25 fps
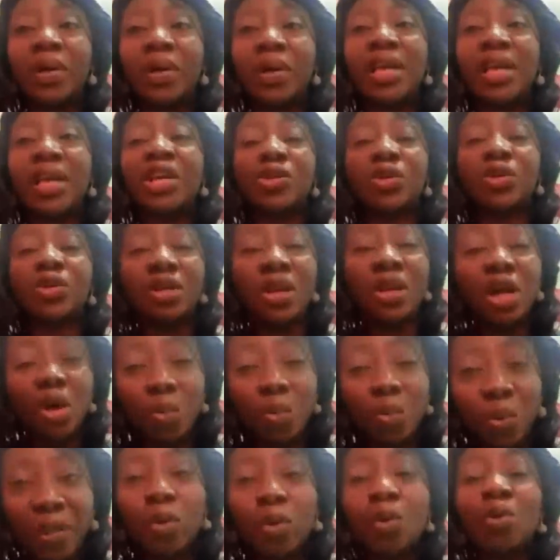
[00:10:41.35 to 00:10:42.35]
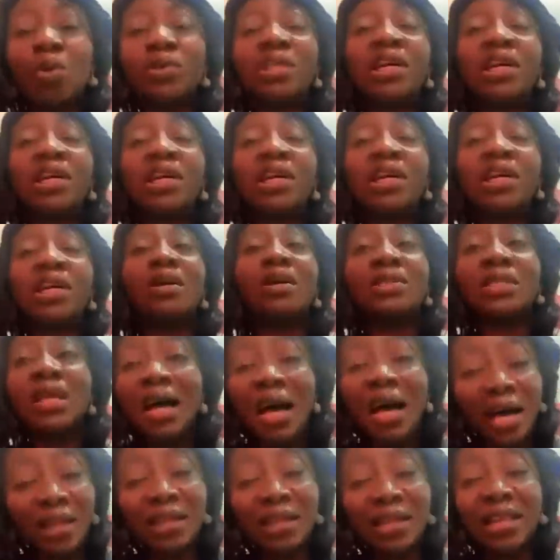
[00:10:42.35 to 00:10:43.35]
and then uh, the Unity
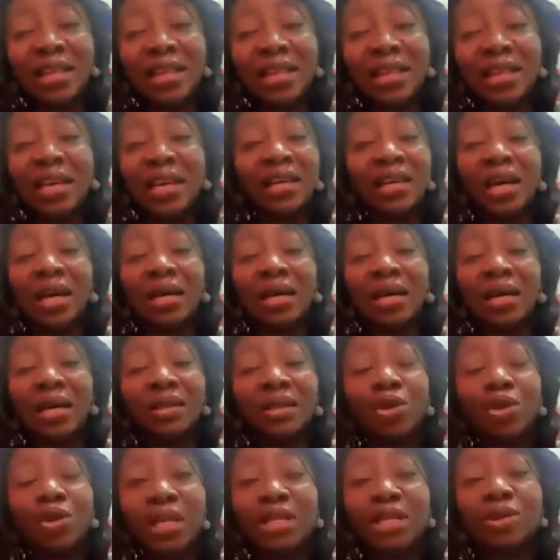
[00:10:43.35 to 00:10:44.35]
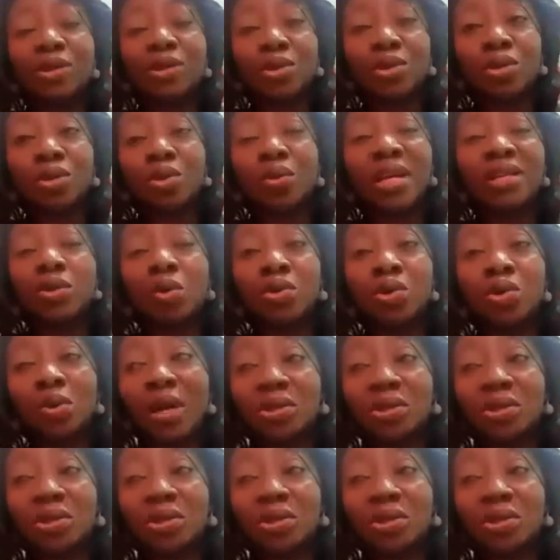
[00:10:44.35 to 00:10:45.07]
Students Old School Association,